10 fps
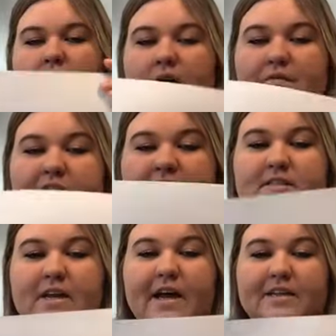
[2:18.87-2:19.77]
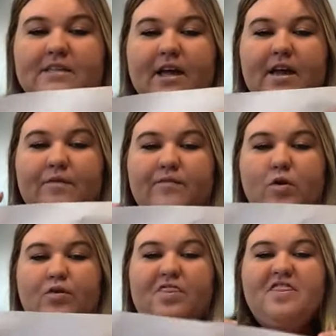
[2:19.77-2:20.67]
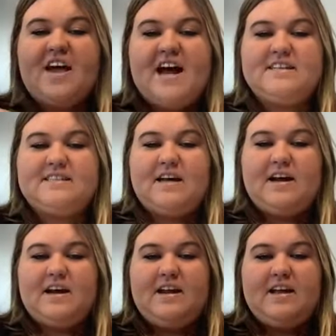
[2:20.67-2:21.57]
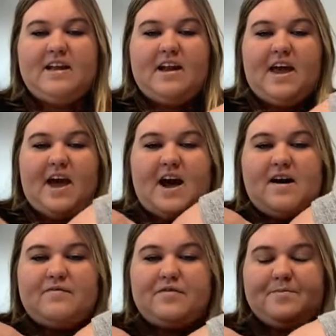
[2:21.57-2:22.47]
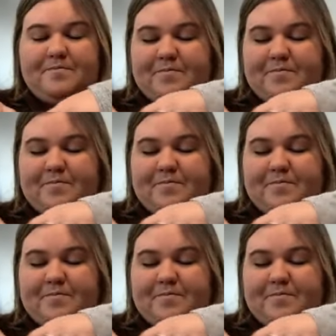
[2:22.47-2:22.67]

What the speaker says: of these sides and fold that side in half.